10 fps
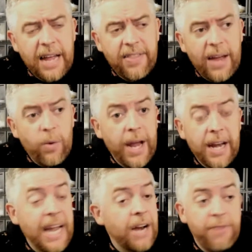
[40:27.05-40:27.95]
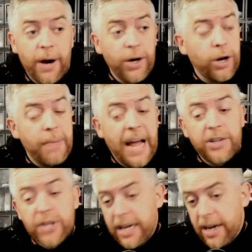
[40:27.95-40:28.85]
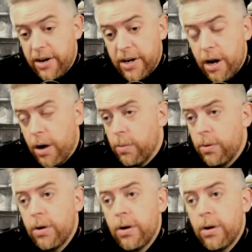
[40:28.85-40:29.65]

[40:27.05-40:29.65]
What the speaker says: and they win in a very good match. And here you go.